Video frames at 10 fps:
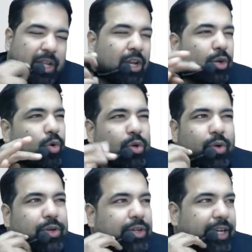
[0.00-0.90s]
Don't go into
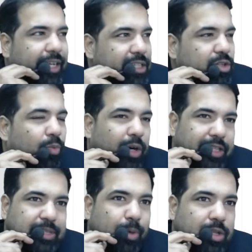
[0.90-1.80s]
details of what these
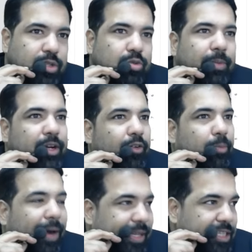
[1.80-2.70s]
bonds do, but you have to buy
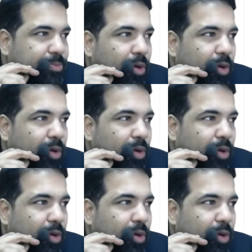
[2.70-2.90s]
these bonds.